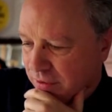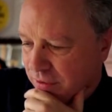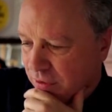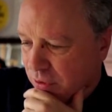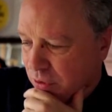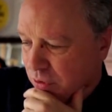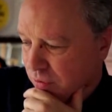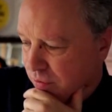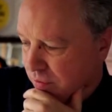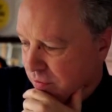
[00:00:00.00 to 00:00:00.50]

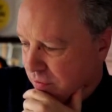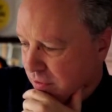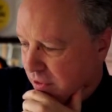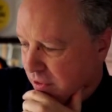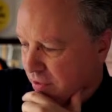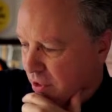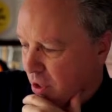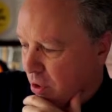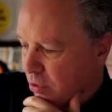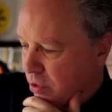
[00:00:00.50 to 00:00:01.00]
if you
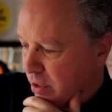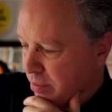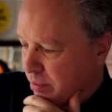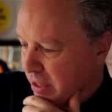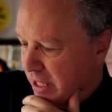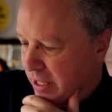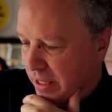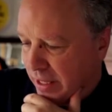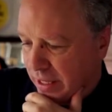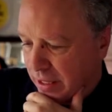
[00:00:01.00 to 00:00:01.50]
own
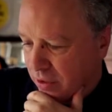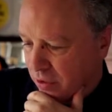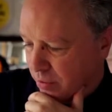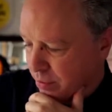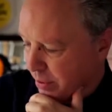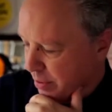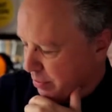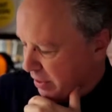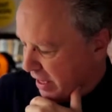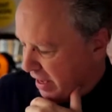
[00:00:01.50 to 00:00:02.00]
a meeting,
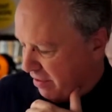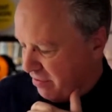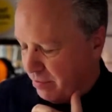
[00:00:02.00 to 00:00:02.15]
or people